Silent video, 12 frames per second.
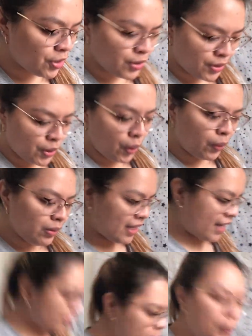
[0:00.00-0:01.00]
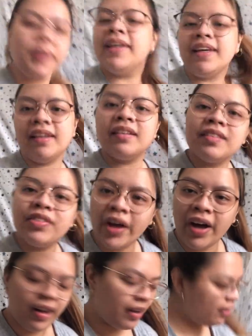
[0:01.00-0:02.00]
So let's begin
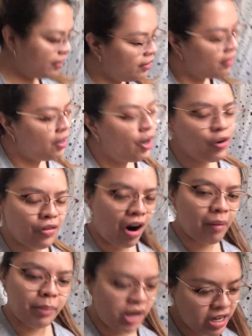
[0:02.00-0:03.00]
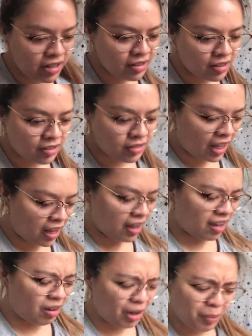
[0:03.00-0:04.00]
the rubbing.
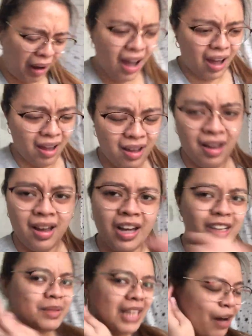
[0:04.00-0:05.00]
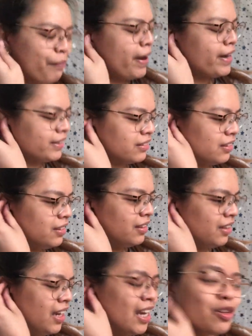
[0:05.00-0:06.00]
The ano ba? Ano ba dapat?
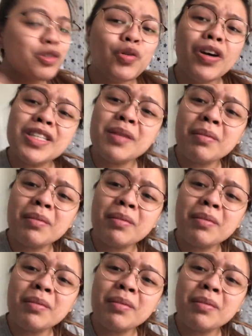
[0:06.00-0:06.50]
Gusto ko kasi